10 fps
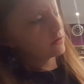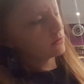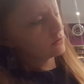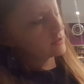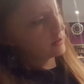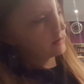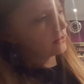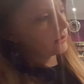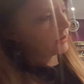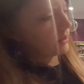Not a
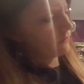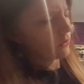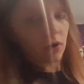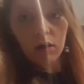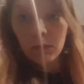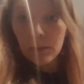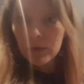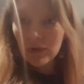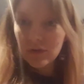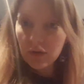Lie If You Can't
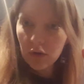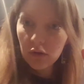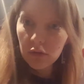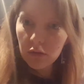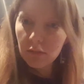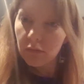Remember the Truth.